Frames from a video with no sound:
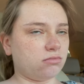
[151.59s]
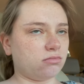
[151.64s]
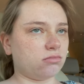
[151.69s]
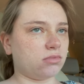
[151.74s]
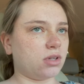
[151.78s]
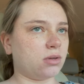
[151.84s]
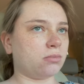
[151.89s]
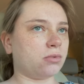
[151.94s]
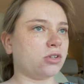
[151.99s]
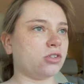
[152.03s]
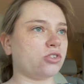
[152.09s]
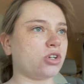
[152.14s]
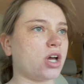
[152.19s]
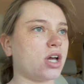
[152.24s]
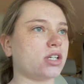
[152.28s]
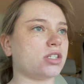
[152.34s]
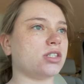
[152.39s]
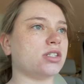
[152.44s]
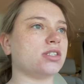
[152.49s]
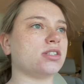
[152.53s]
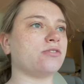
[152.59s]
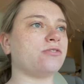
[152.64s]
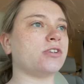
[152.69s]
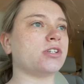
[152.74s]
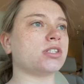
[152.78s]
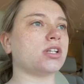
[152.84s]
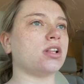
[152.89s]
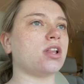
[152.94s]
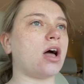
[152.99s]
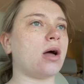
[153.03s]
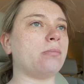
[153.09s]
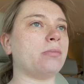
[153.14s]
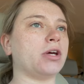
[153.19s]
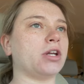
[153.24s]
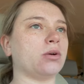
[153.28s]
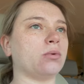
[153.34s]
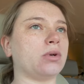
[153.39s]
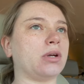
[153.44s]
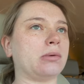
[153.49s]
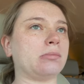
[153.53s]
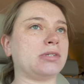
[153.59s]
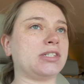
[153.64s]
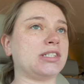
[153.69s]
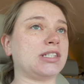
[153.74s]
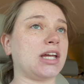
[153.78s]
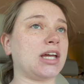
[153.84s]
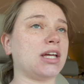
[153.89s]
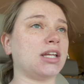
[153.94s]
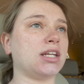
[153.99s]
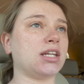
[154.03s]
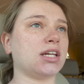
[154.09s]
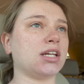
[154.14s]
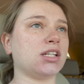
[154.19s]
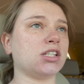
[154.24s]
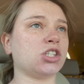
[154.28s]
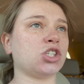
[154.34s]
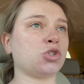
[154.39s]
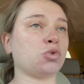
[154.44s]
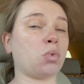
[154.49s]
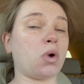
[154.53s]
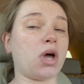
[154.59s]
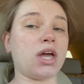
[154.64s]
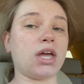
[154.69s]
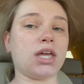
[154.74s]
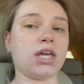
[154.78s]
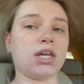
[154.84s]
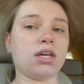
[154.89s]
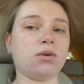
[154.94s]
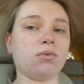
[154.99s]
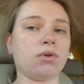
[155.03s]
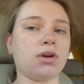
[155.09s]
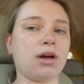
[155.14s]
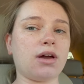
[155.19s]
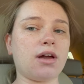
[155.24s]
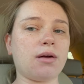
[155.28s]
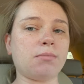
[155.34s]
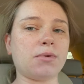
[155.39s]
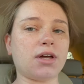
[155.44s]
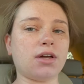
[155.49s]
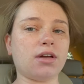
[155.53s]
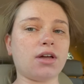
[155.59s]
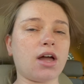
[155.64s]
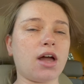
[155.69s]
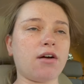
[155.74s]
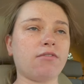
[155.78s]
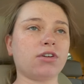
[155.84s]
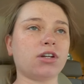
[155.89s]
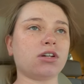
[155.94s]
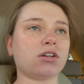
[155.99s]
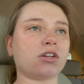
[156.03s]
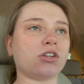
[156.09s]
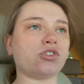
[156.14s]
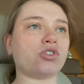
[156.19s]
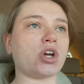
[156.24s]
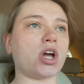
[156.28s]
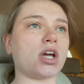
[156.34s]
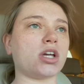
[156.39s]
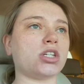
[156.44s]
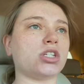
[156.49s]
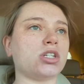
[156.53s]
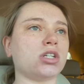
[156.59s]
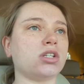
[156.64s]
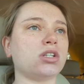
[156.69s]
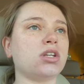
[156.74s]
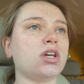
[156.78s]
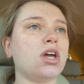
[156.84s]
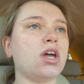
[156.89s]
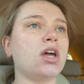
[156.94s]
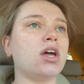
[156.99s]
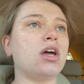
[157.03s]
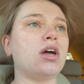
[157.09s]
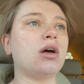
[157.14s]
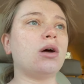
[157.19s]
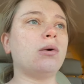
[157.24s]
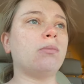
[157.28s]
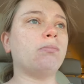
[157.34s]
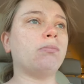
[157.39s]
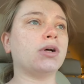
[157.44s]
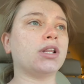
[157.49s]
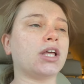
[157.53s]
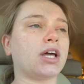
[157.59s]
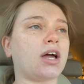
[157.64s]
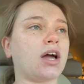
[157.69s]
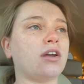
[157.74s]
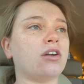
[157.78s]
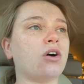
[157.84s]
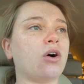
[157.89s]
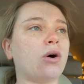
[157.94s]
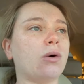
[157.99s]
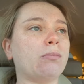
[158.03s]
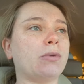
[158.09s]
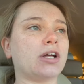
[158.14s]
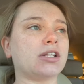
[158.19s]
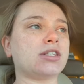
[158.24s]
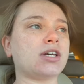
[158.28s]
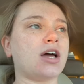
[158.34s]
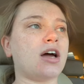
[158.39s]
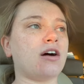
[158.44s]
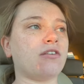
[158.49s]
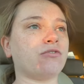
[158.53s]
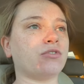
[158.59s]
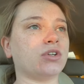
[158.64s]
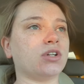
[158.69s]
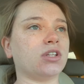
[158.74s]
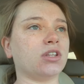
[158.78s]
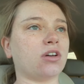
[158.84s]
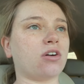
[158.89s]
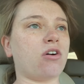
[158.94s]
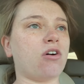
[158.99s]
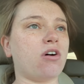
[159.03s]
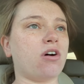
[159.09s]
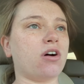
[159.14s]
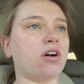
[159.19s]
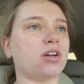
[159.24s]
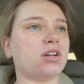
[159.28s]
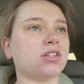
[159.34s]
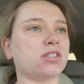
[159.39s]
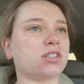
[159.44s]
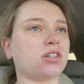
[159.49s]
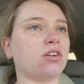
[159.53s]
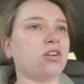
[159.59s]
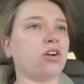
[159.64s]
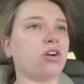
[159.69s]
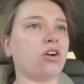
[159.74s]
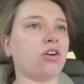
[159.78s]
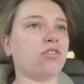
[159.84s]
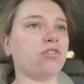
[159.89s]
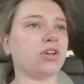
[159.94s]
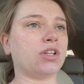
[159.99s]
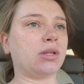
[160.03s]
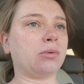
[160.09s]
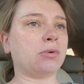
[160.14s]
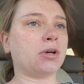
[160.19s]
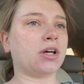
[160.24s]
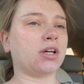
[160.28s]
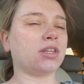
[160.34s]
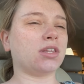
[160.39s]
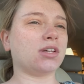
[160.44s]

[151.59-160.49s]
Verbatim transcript: Them contractions. It feels a lot better when I'm standing and swaying when I'm having a contraction. But like I know I'm about to have one in the car and it's gonna hurt really bad.